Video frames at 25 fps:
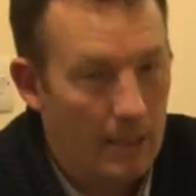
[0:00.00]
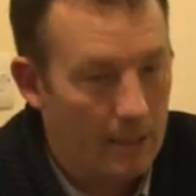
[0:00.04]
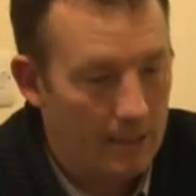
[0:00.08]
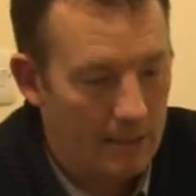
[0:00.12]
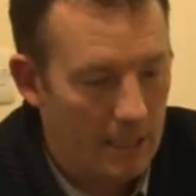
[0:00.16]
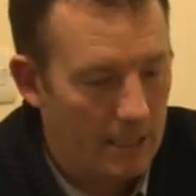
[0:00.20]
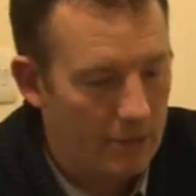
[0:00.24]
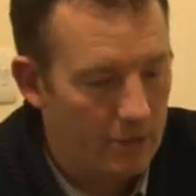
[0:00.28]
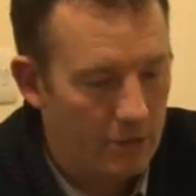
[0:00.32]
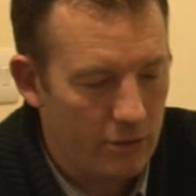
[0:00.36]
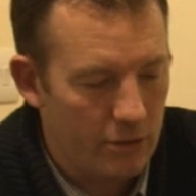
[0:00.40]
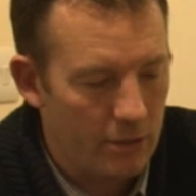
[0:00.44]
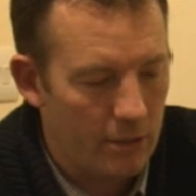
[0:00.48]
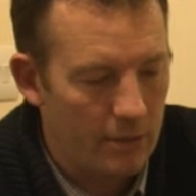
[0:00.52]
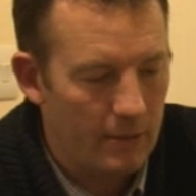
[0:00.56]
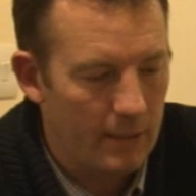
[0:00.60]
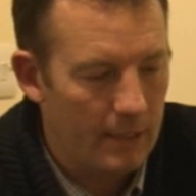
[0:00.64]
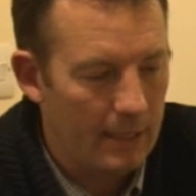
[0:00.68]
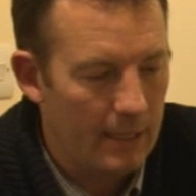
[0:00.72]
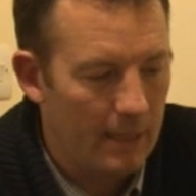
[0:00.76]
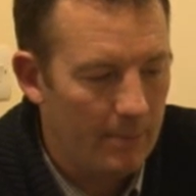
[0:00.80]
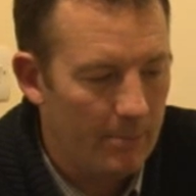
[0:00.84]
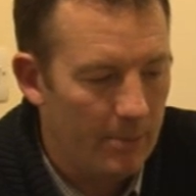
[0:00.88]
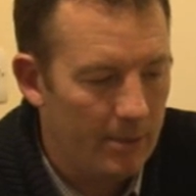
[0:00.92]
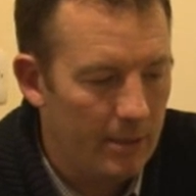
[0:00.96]

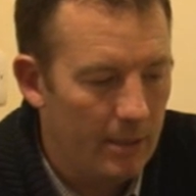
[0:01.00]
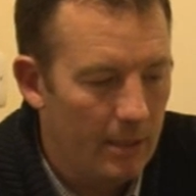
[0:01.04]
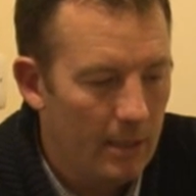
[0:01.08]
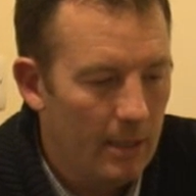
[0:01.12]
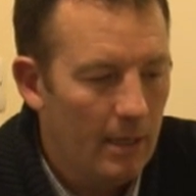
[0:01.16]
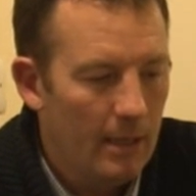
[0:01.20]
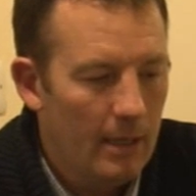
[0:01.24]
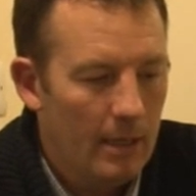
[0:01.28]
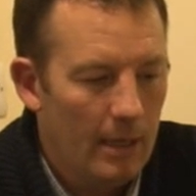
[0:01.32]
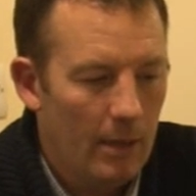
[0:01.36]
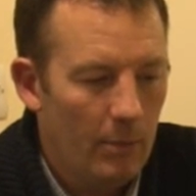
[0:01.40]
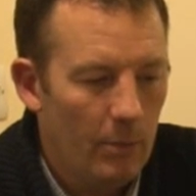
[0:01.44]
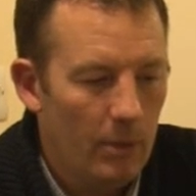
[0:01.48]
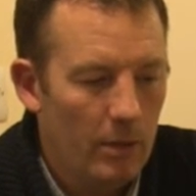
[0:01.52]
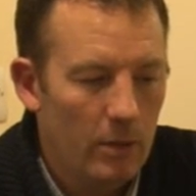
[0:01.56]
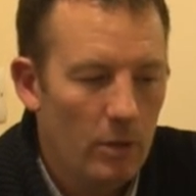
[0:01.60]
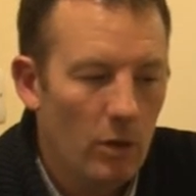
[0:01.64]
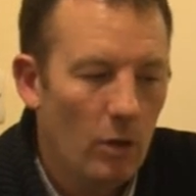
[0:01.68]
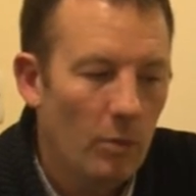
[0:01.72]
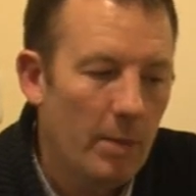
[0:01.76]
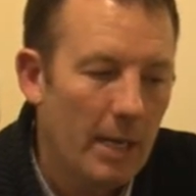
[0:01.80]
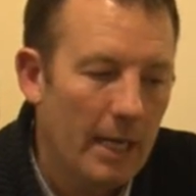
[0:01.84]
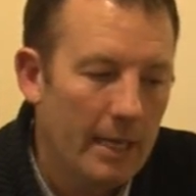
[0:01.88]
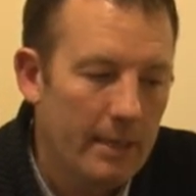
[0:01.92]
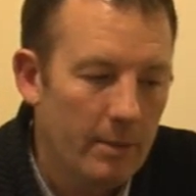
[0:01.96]
necessarily happen. I will
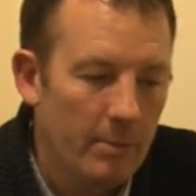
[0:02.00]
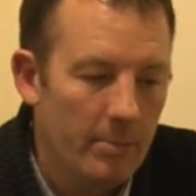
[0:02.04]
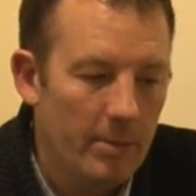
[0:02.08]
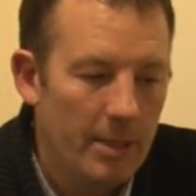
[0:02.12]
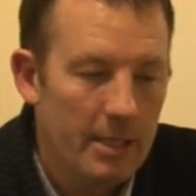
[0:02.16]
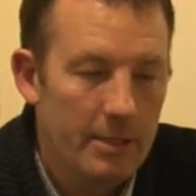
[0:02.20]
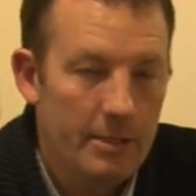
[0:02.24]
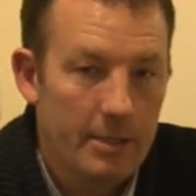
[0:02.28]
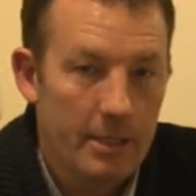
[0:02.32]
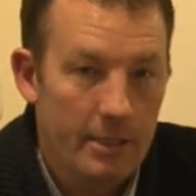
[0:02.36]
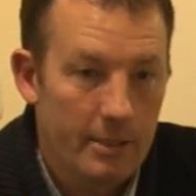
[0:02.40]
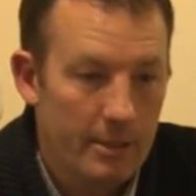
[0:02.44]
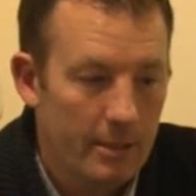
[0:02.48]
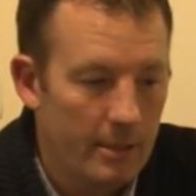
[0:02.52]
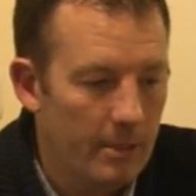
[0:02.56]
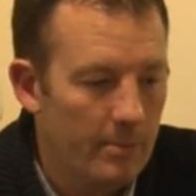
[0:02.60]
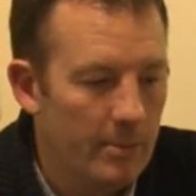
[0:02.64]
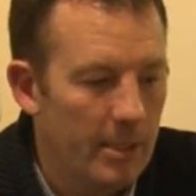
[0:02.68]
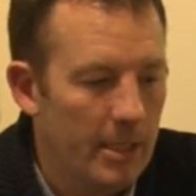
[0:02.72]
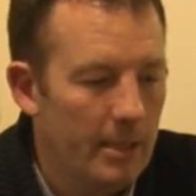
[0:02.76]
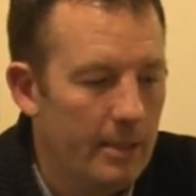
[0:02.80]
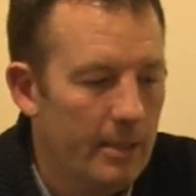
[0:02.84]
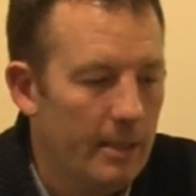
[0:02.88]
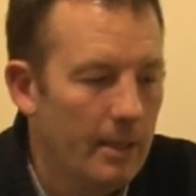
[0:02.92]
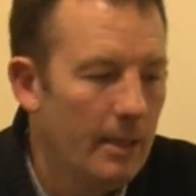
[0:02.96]
go back to basics in a
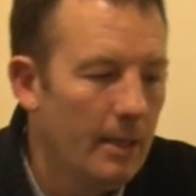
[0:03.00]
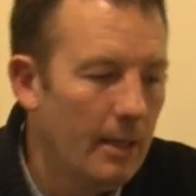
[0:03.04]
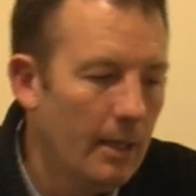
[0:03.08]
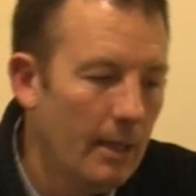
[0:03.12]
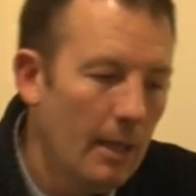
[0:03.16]
minute.